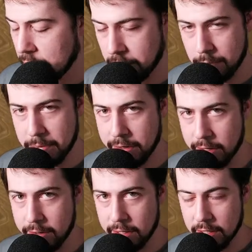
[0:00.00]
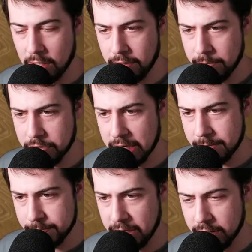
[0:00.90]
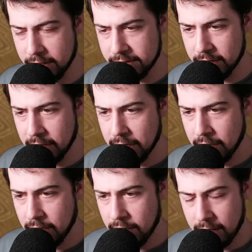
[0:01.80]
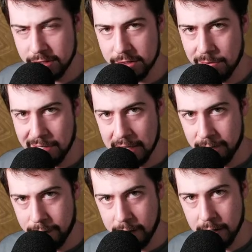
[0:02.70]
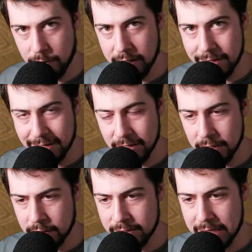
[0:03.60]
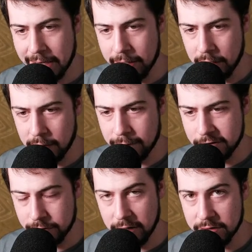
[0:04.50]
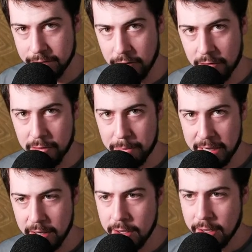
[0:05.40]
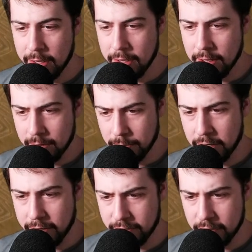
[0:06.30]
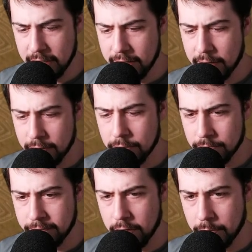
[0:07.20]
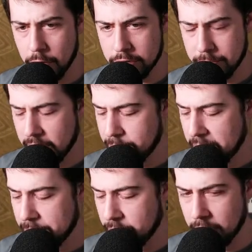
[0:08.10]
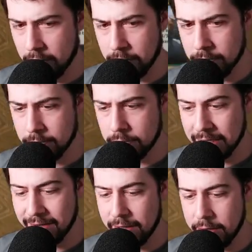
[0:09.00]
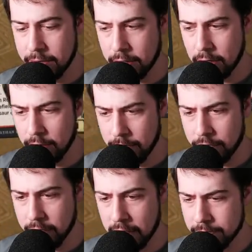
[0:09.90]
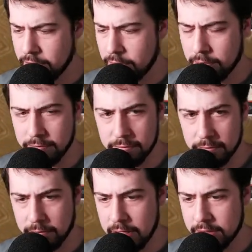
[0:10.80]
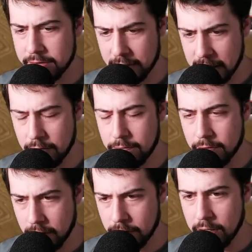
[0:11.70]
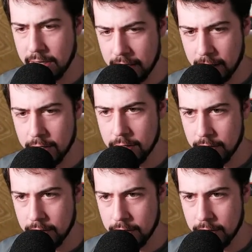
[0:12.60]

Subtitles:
It would have been hard to call them Triomes because it just wouldn't have fit with the setting of Streets of New Capenna. But I think for the most part, people will continue to call them Triomes. Oh, Regisaur Alpha. Okay.